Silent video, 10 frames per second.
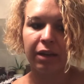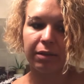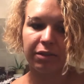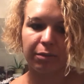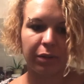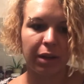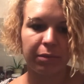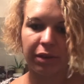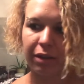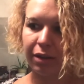And
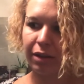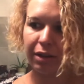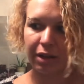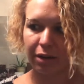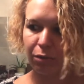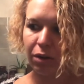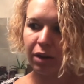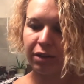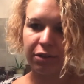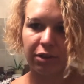sometimes I kind of
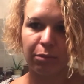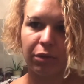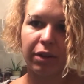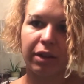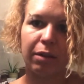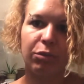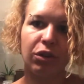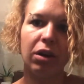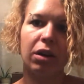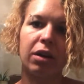walk and stumble like I'm
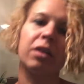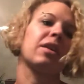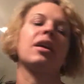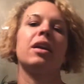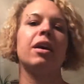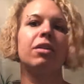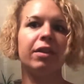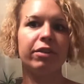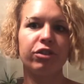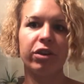drunk. And I don't
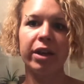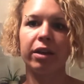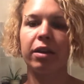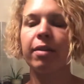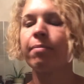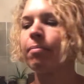even drink.